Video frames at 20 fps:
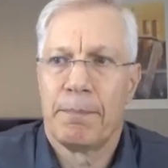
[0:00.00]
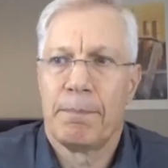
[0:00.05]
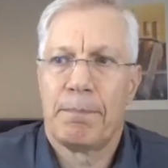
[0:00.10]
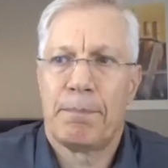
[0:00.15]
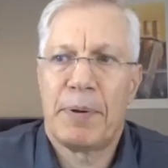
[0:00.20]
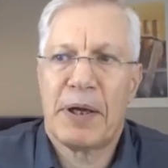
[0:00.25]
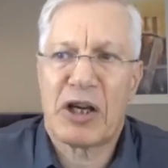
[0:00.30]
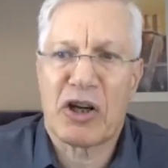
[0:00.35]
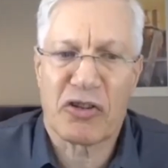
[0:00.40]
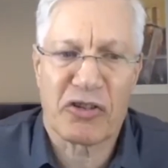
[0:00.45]

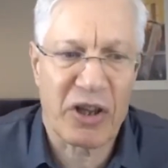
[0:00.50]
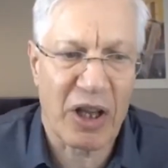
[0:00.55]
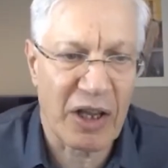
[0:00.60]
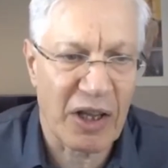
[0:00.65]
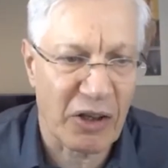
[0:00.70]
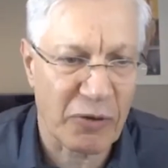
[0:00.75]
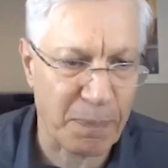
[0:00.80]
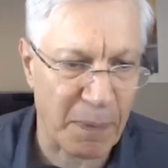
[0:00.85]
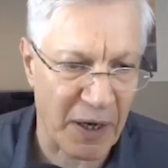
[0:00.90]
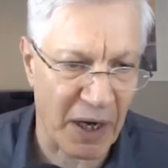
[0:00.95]
Because they're
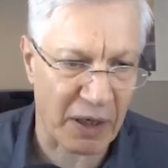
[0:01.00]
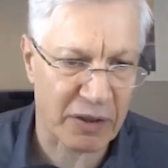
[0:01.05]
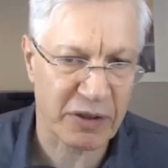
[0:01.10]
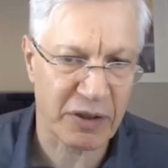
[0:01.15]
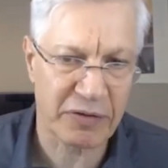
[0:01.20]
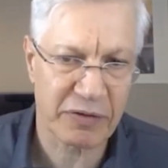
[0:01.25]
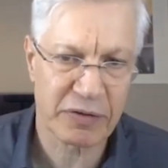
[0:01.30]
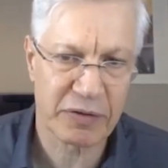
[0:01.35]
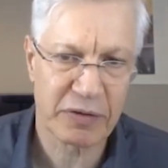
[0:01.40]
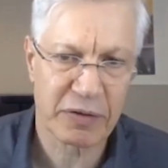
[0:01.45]
less
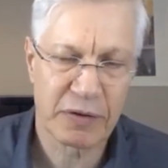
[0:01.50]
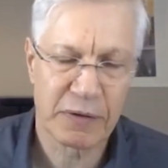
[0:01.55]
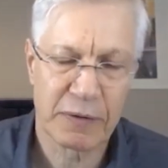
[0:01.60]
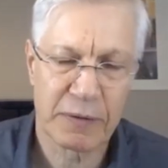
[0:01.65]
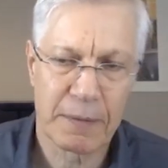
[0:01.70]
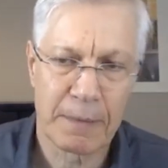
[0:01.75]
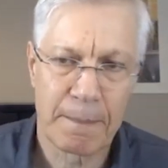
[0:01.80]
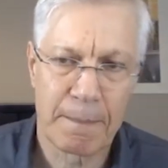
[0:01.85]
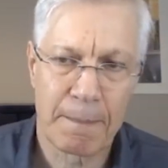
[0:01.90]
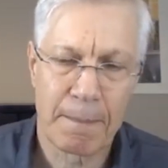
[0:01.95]
productive,
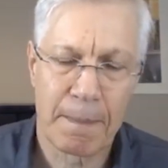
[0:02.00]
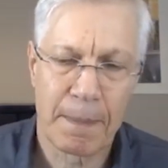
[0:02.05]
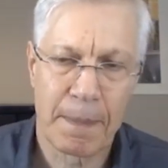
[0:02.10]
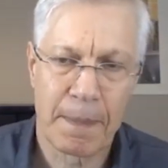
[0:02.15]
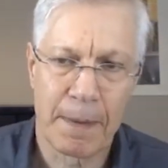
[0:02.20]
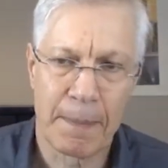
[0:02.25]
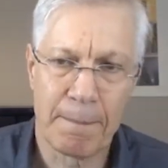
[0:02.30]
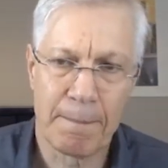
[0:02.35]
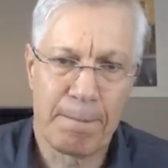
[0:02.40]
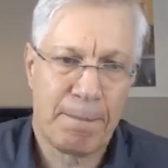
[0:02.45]

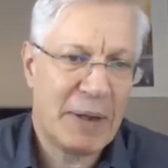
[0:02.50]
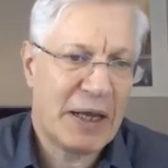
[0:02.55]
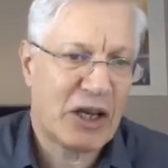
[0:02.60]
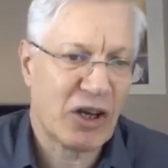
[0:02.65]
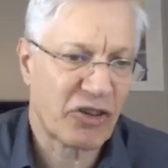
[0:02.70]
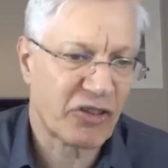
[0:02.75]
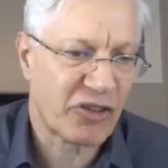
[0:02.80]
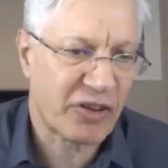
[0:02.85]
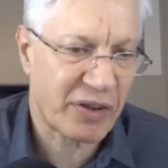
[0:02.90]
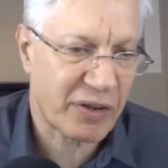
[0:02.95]

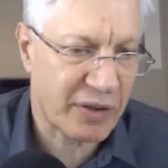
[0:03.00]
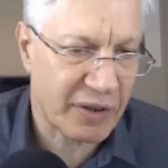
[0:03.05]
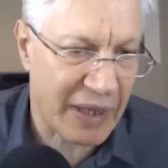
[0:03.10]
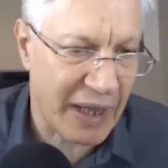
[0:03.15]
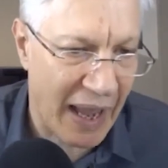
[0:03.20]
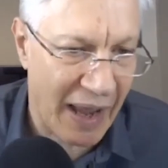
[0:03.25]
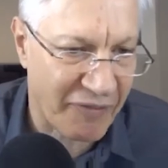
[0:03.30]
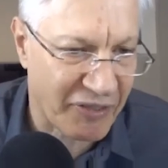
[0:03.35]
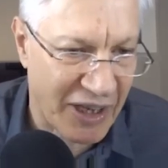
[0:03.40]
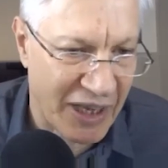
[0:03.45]
because
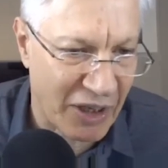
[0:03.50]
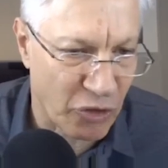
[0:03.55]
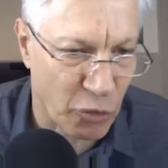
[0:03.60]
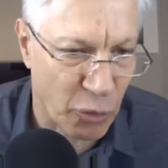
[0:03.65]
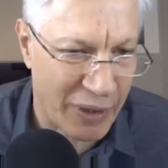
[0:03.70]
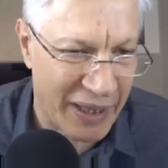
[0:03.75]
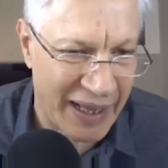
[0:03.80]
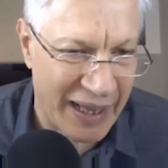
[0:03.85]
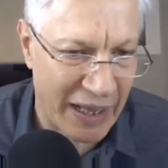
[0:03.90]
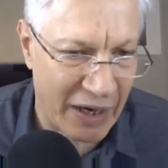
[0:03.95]
they have kids
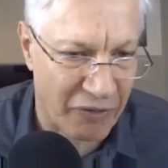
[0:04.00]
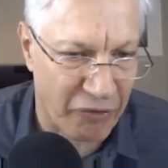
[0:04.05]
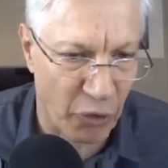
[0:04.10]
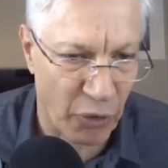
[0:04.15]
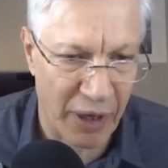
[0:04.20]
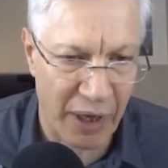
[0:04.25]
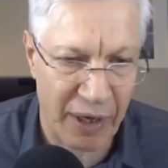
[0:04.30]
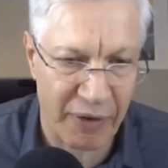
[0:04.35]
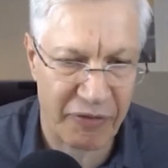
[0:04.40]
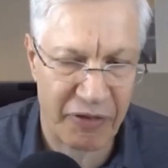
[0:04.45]
when they can't
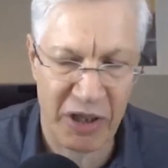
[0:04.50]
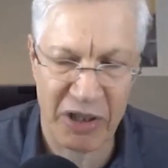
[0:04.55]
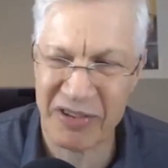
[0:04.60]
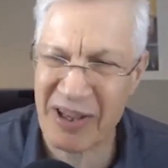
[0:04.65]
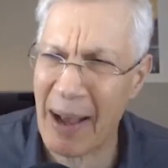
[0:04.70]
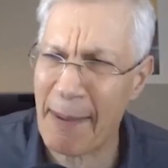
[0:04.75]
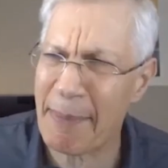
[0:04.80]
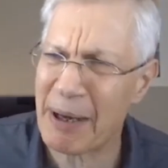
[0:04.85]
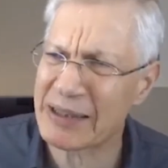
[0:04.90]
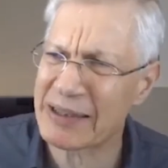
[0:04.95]
afford to have kids.
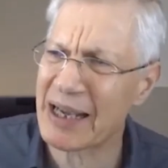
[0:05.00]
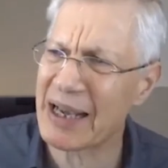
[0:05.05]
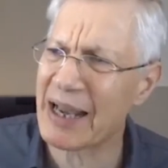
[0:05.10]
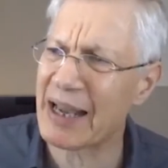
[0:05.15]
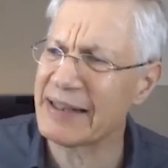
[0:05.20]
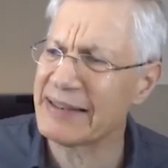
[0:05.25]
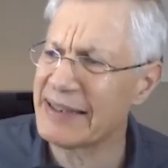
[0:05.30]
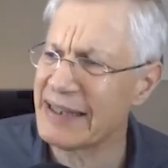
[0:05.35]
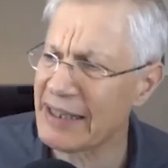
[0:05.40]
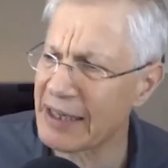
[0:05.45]
How about the
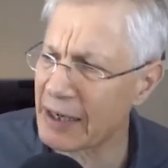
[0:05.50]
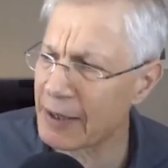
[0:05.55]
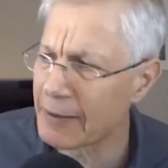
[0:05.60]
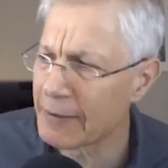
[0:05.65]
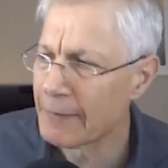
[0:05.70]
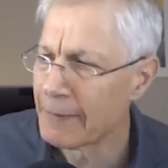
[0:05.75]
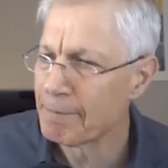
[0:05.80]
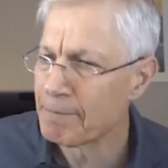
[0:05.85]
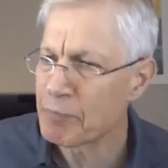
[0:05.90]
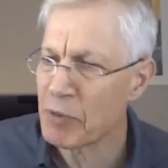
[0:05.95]

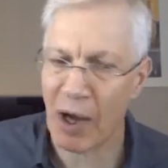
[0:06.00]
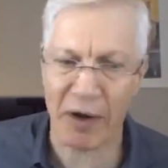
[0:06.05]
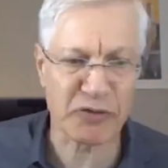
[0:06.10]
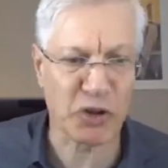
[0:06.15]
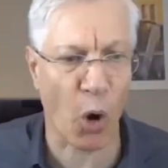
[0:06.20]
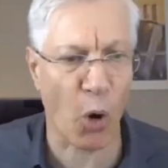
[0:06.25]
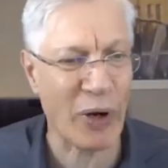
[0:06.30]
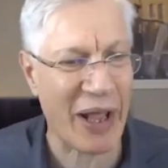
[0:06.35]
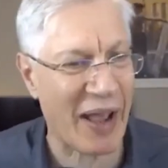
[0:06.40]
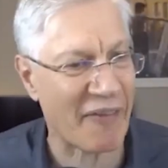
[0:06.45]
idea of
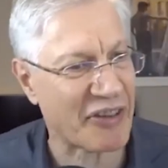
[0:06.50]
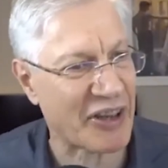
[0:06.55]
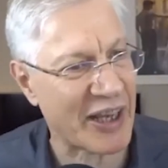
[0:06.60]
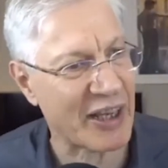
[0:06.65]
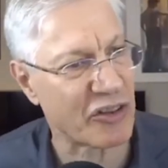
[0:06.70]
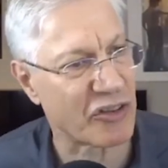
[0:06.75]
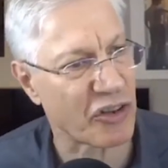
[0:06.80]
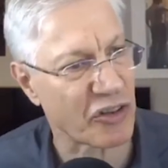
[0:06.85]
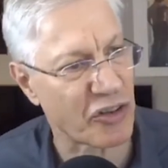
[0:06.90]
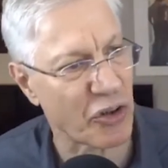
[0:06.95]
don't have
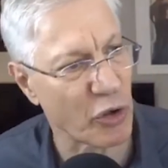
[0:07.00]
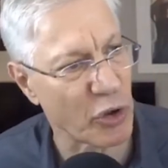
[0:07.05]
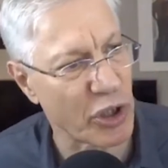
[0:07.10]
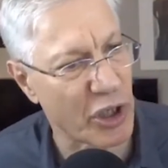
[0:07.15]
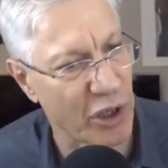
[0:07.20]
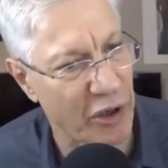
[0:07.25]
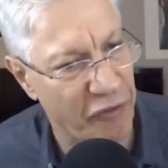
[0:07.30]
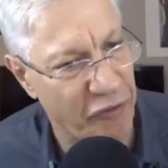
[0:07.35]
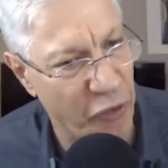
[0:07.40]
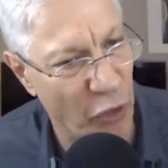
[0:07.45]
kids until you
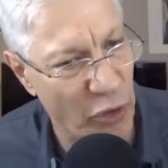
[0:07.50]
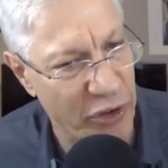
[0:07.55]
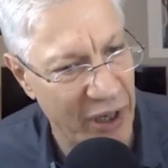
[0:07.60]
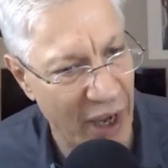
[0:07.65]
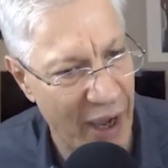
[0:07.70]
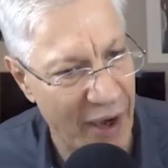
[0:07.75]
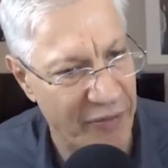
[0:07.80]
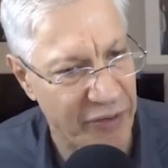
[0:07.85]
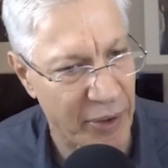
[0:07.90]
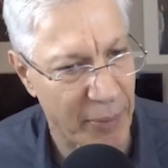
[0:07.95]
can afford
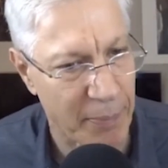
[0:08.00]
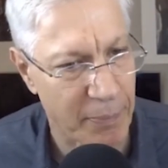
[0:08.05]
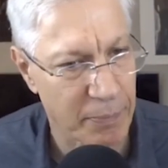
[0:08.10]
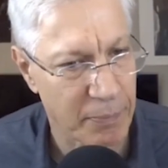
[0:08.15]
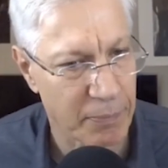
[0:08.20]
to have them?